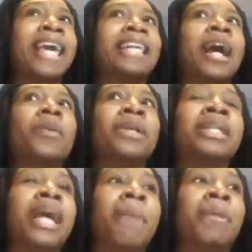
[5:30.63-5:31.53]
And not only
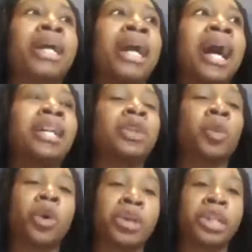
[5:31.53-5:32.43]
that, but God is
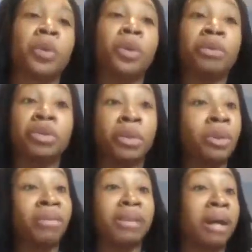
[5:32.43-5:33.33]
working with you,
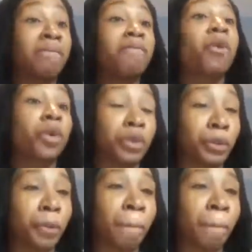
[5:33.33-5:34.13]
if not for you.